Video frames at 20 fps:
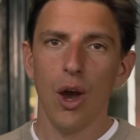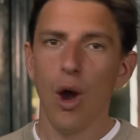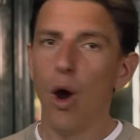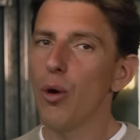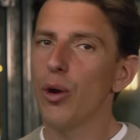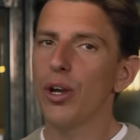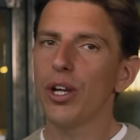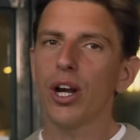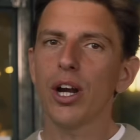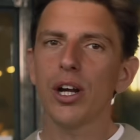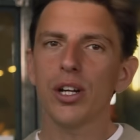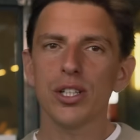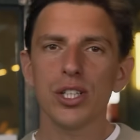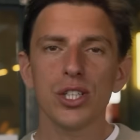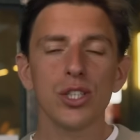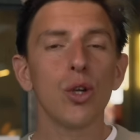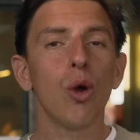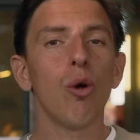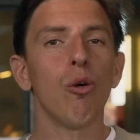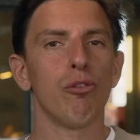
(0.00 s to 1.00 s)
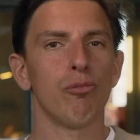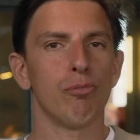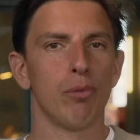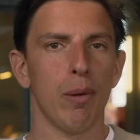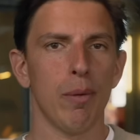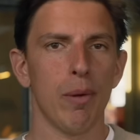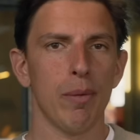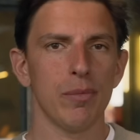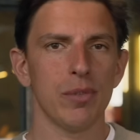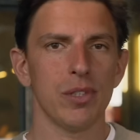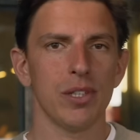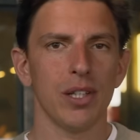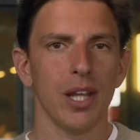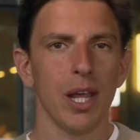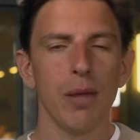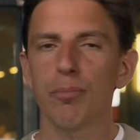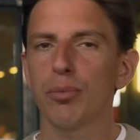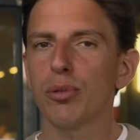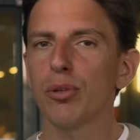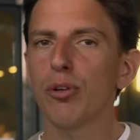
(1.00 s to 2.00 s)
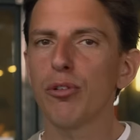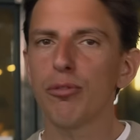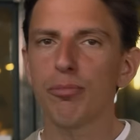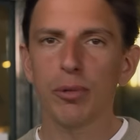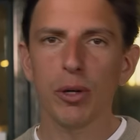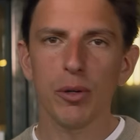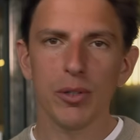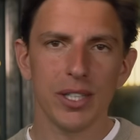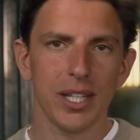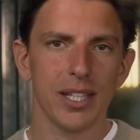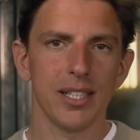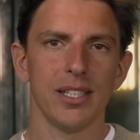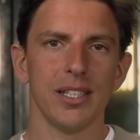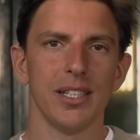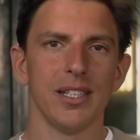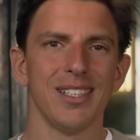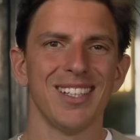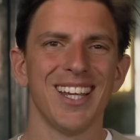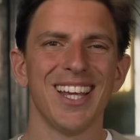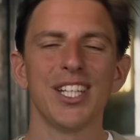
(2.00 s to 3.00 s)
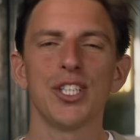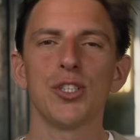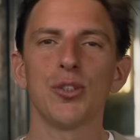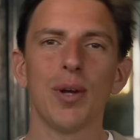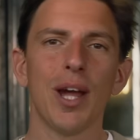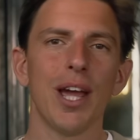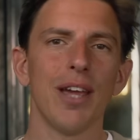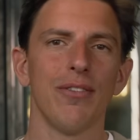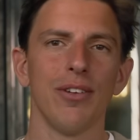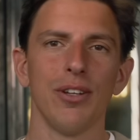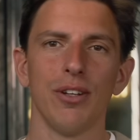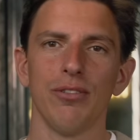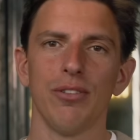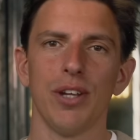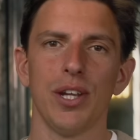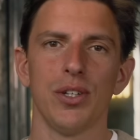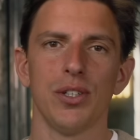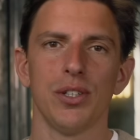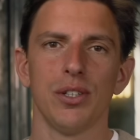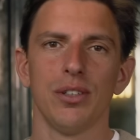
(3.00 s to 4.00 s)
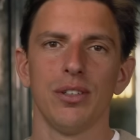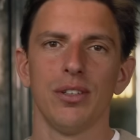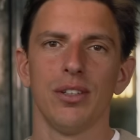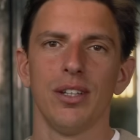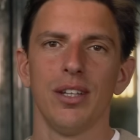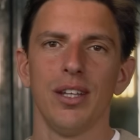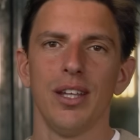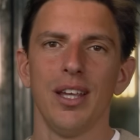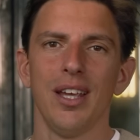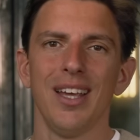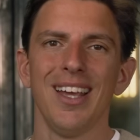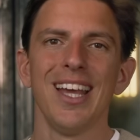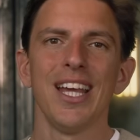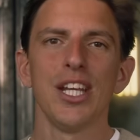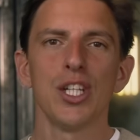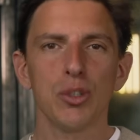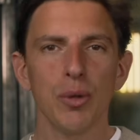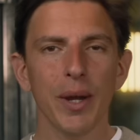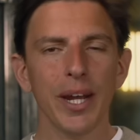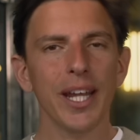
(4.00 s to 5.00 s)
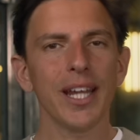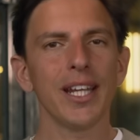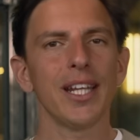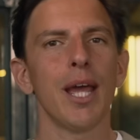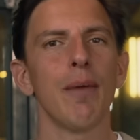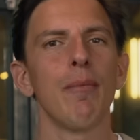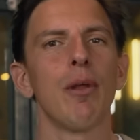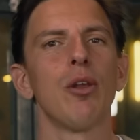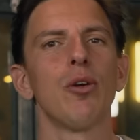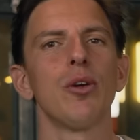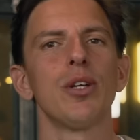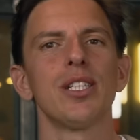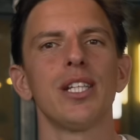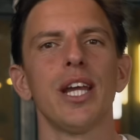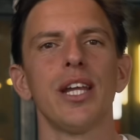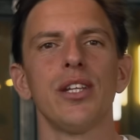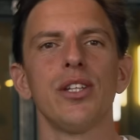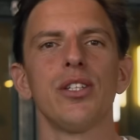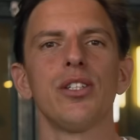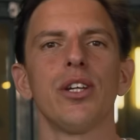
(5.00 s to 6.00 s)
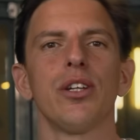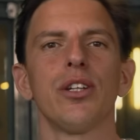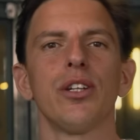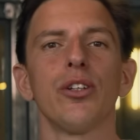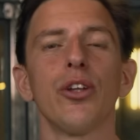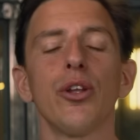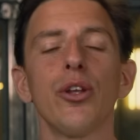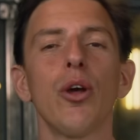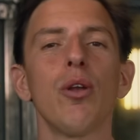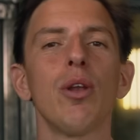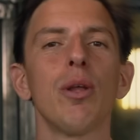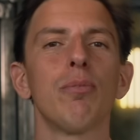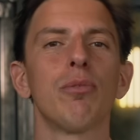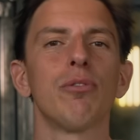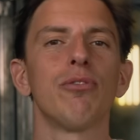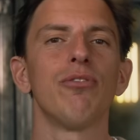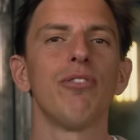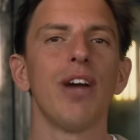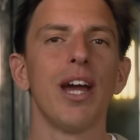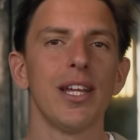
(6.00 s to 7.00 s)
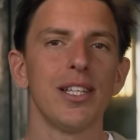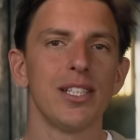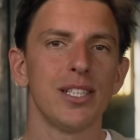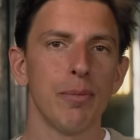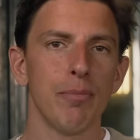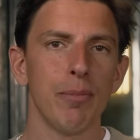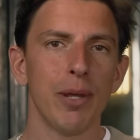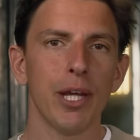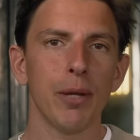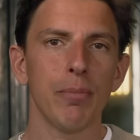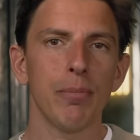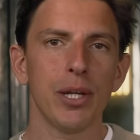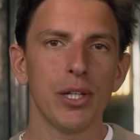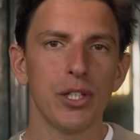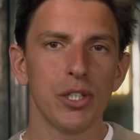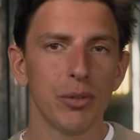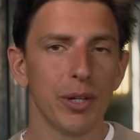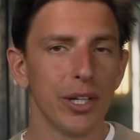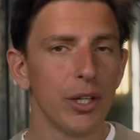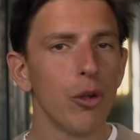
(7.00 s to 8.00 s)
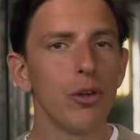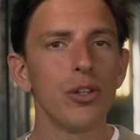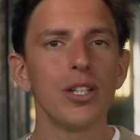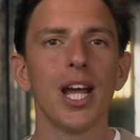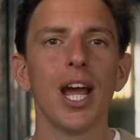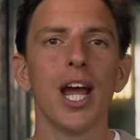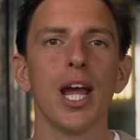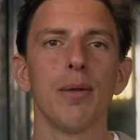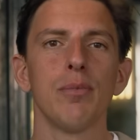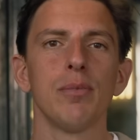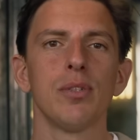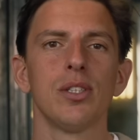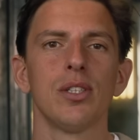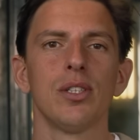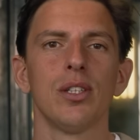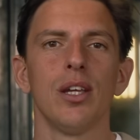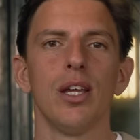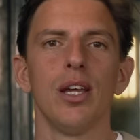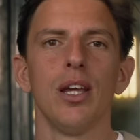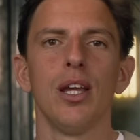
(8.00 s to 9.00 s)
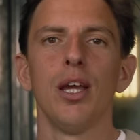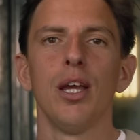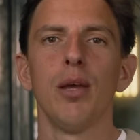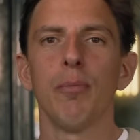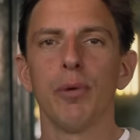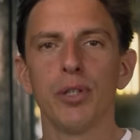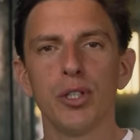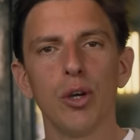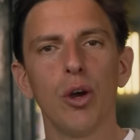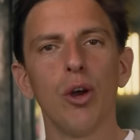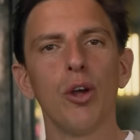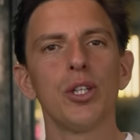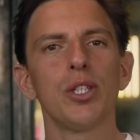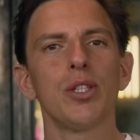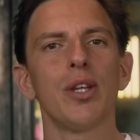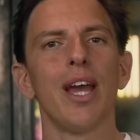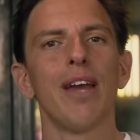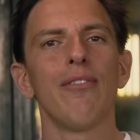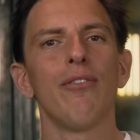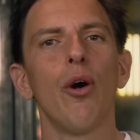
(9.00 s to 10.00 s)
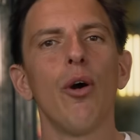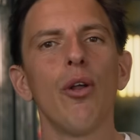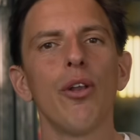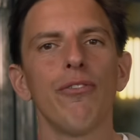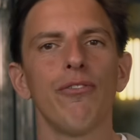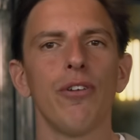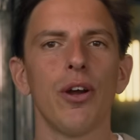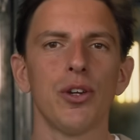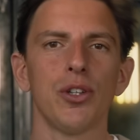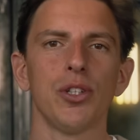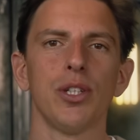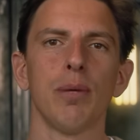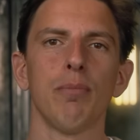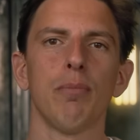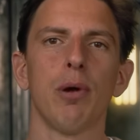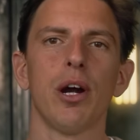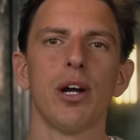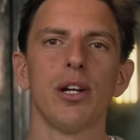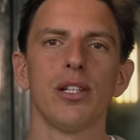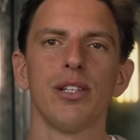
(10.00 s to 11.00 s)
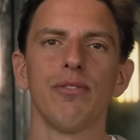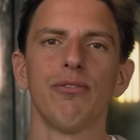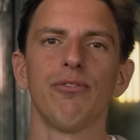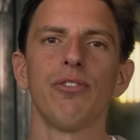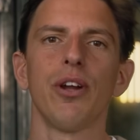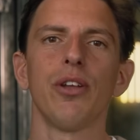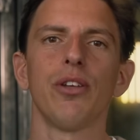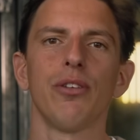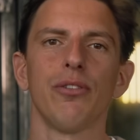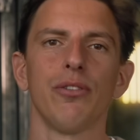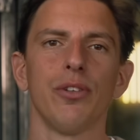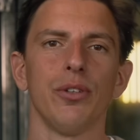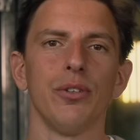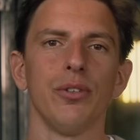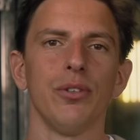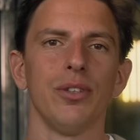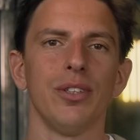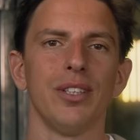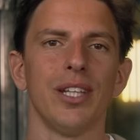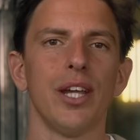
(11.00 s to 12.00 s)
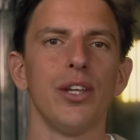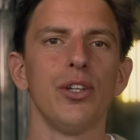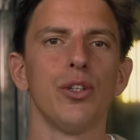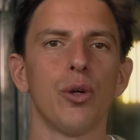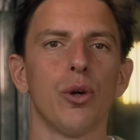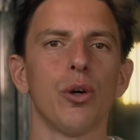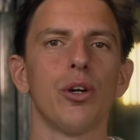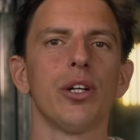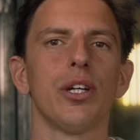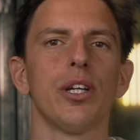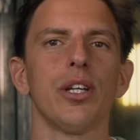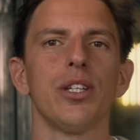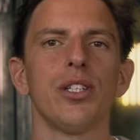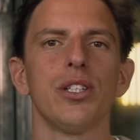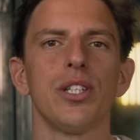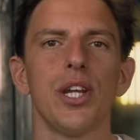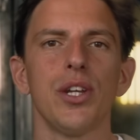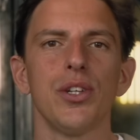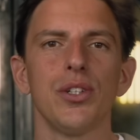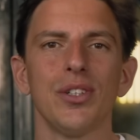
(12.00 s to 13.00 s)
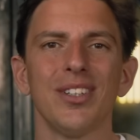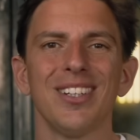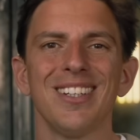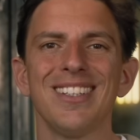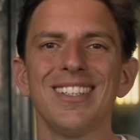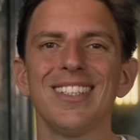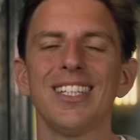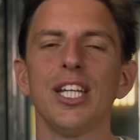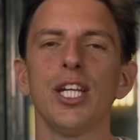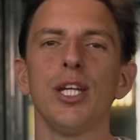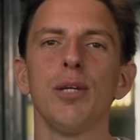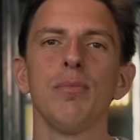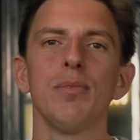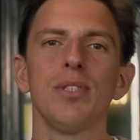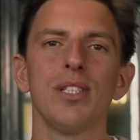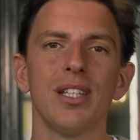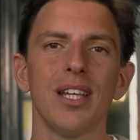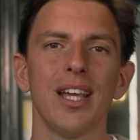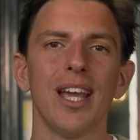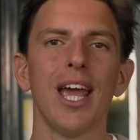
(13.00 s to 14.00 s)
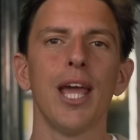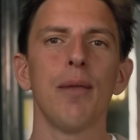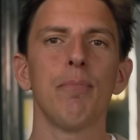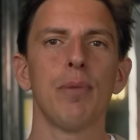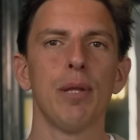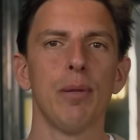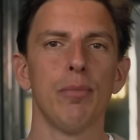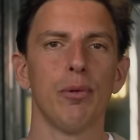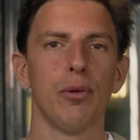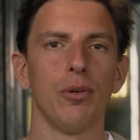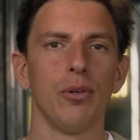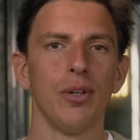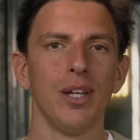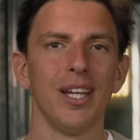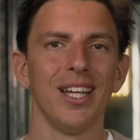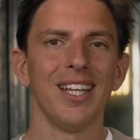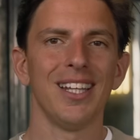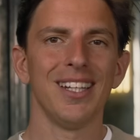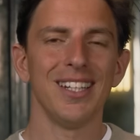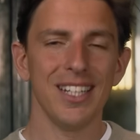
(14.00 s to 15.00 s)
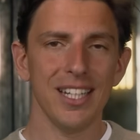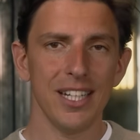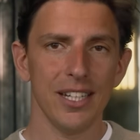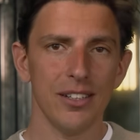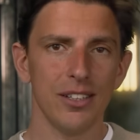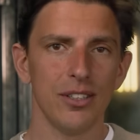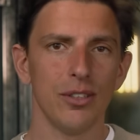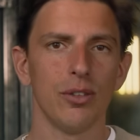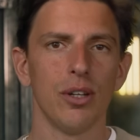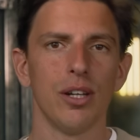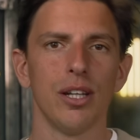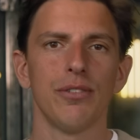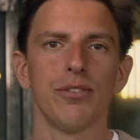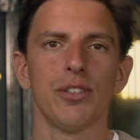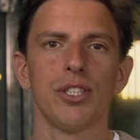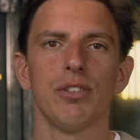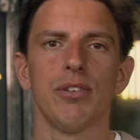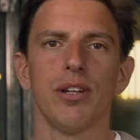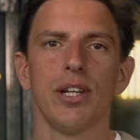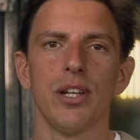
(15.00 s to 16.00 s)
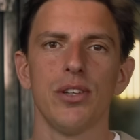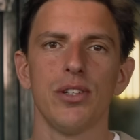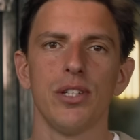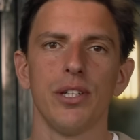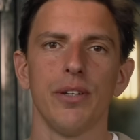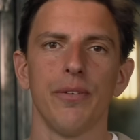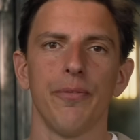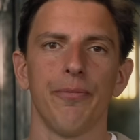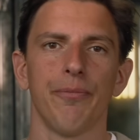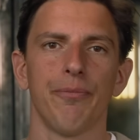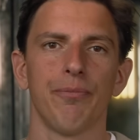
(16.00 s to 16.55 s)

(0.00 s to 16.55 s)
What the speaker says: OKRs solve problems, improve processes, and drive innovation. Tracking them alongside each other not only provides the bigger picture at all times, but you also have all the functioning parts in front of you that your organization, teams, and people need to deliver strategy.